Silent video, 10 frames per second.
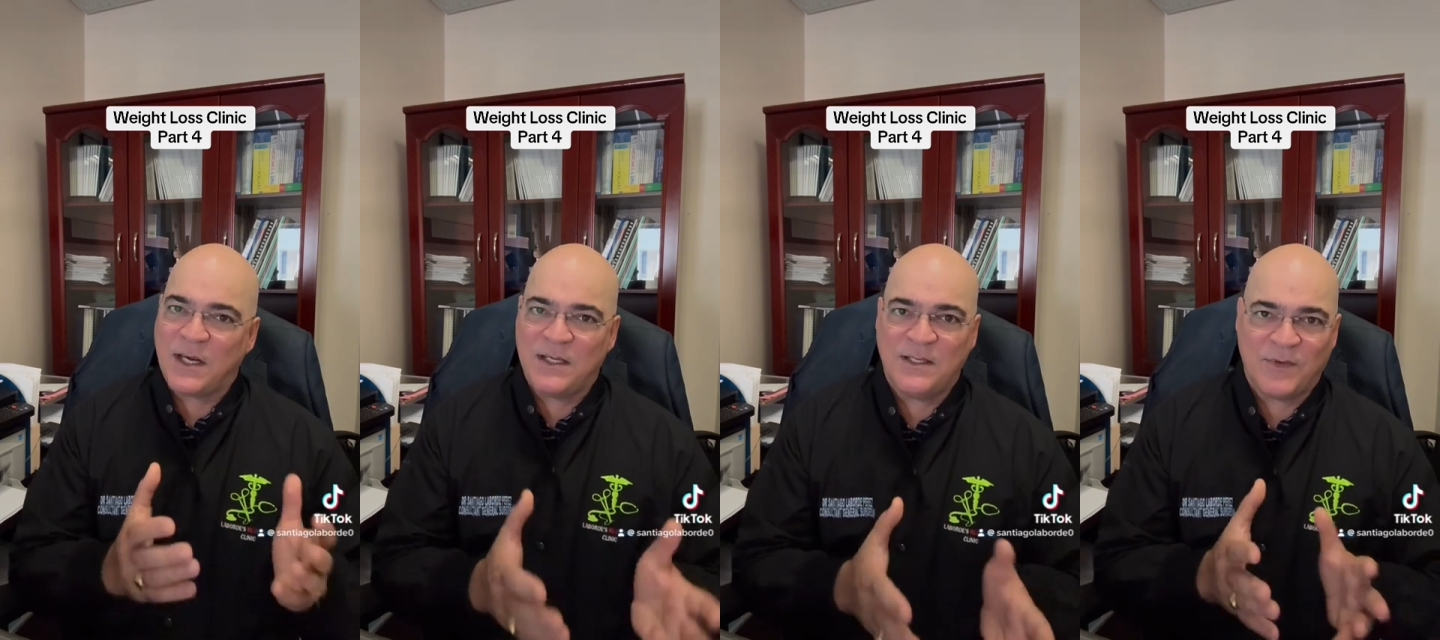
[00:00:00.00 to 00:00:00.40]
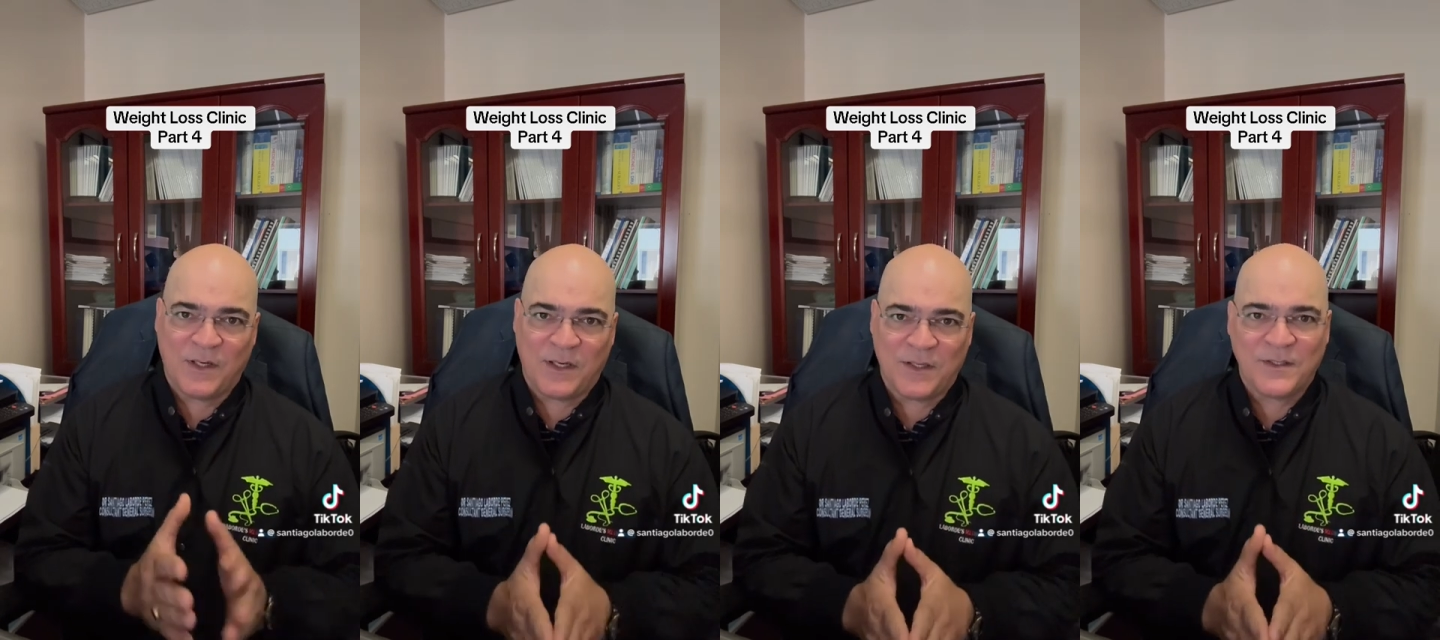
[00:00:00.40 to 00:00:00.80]
eligible or
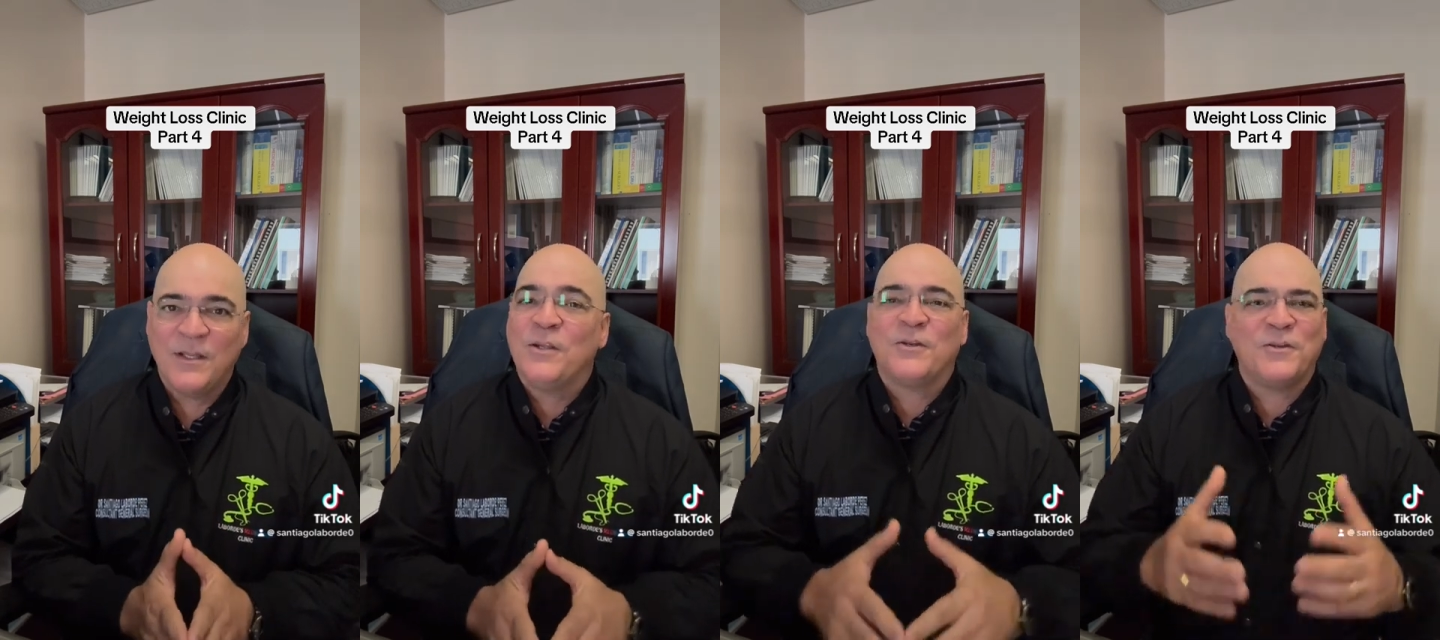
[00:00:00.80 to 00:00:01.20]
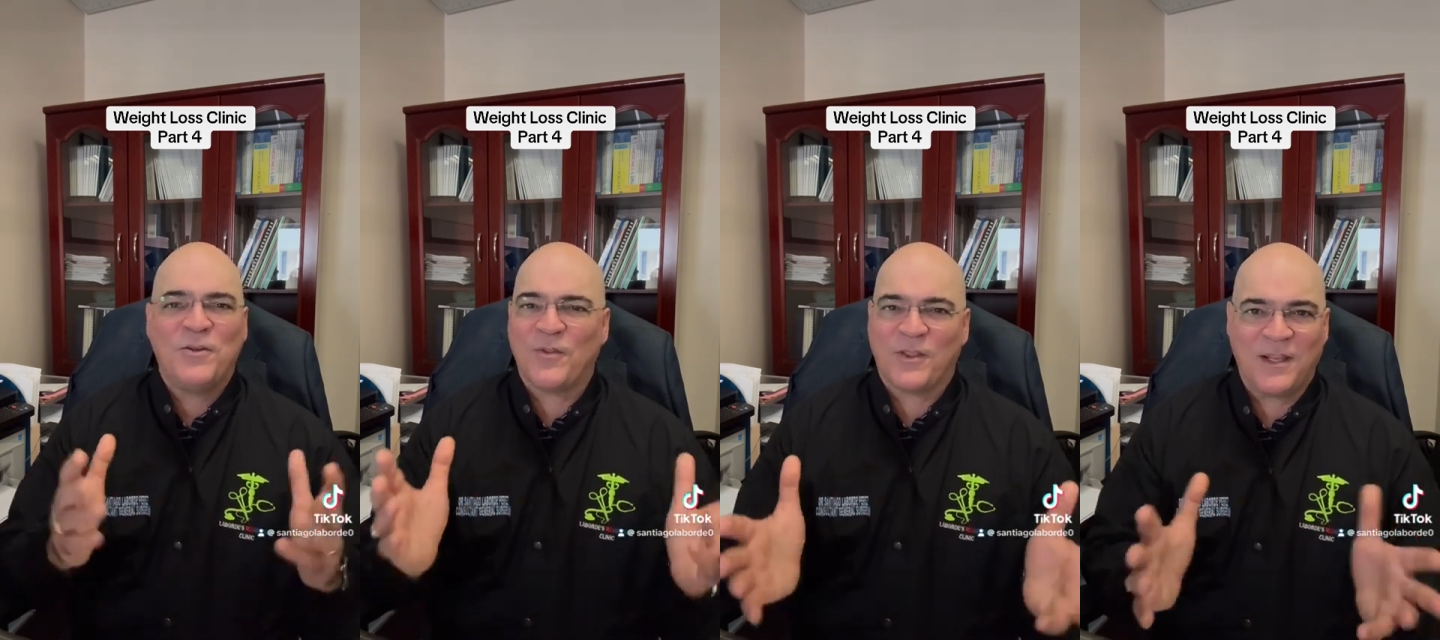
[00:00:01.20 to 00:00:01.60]
not.
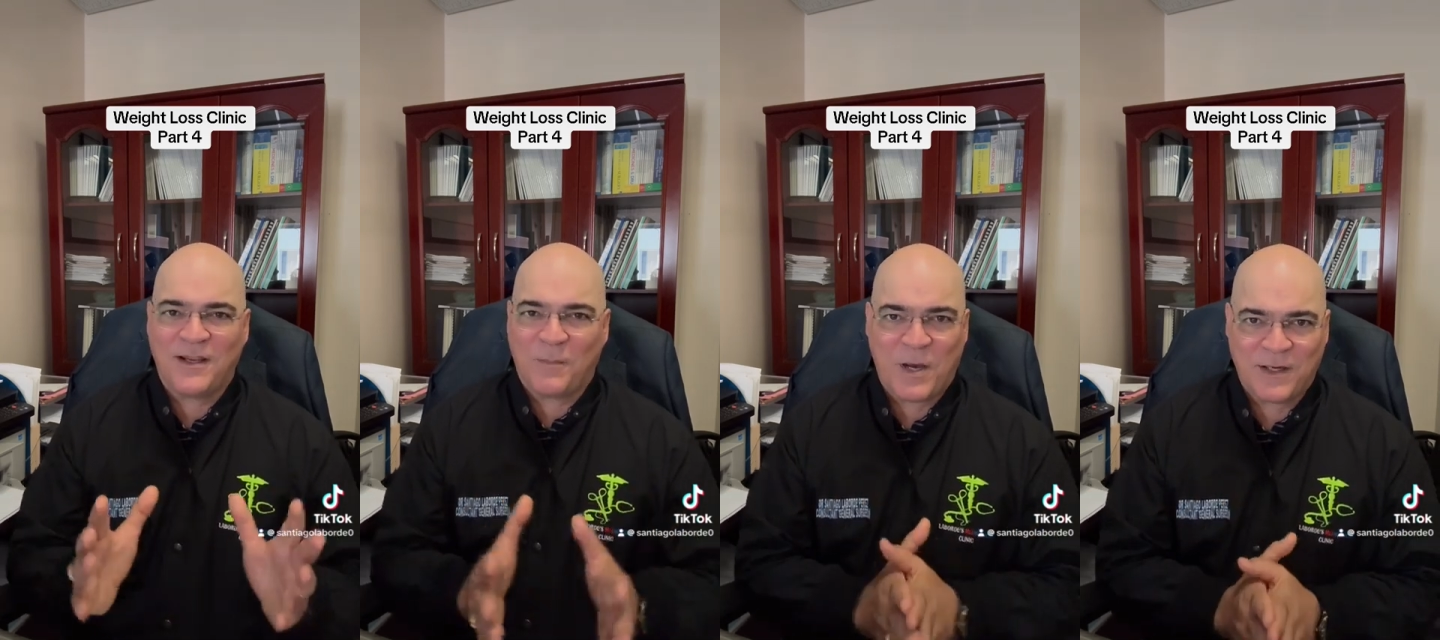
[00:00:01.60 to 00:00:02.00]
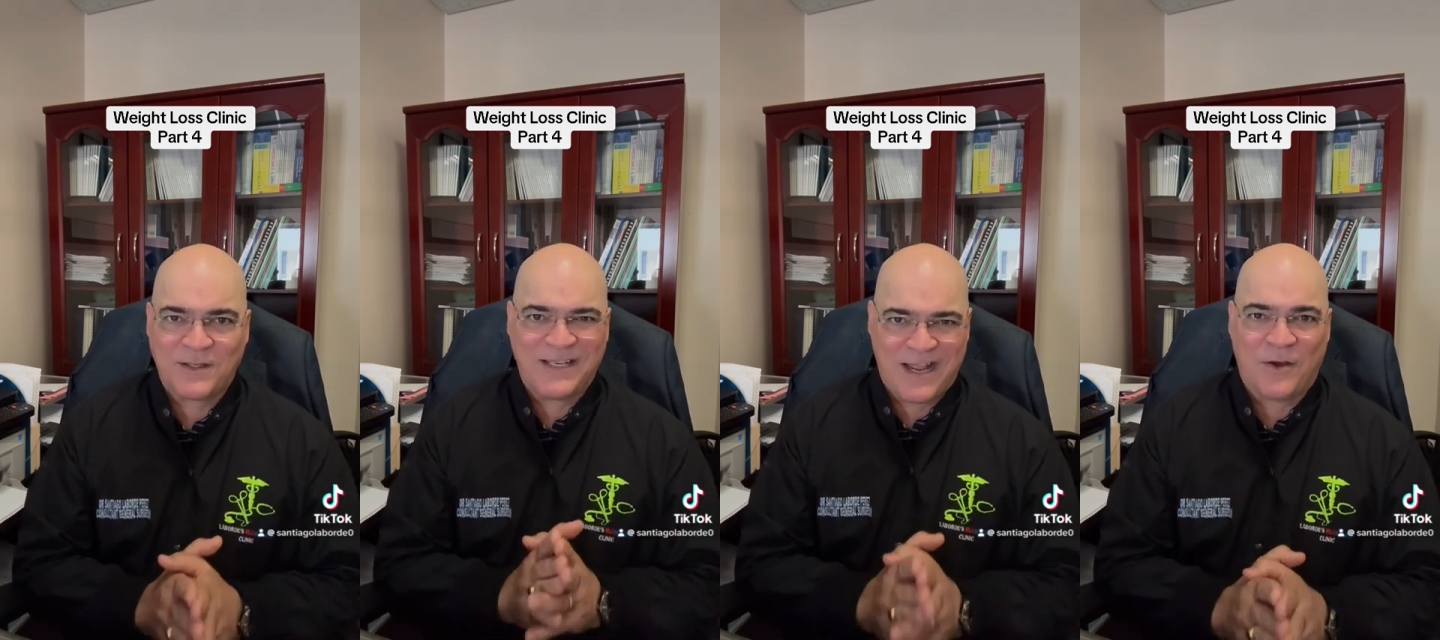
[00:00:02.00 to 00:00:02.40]
Don't think about it
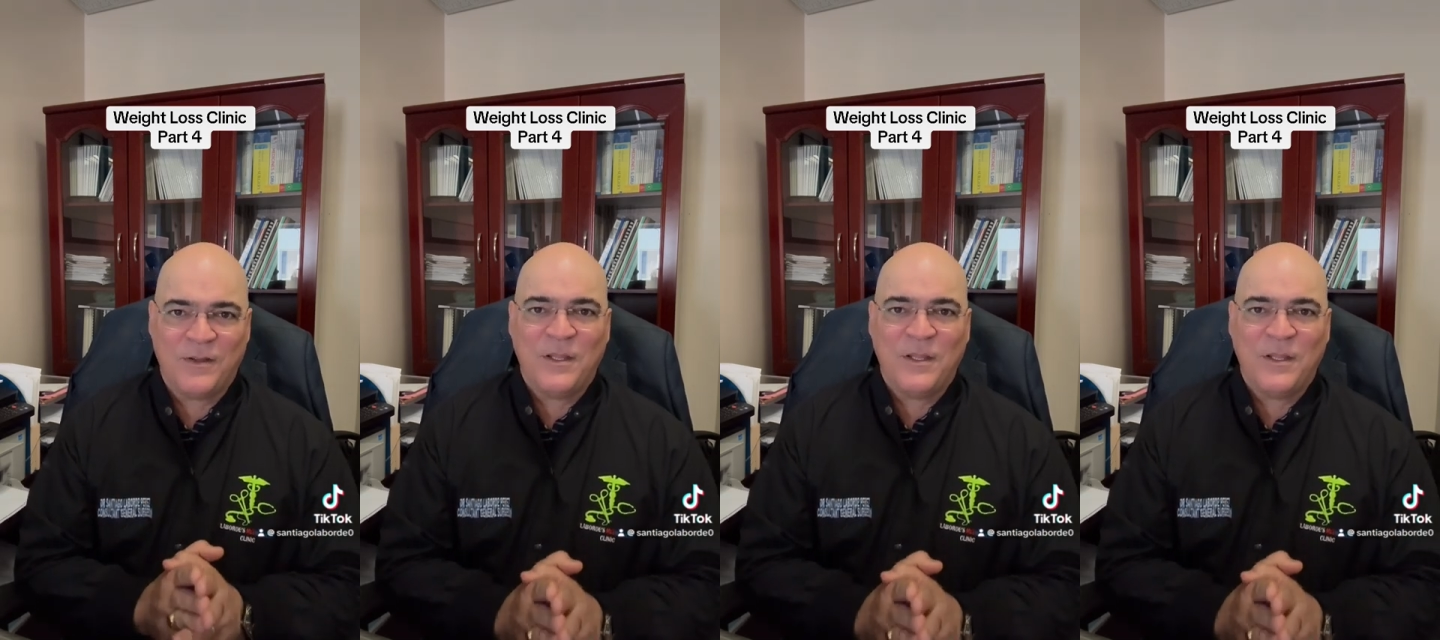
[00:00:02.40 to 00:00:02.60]
now.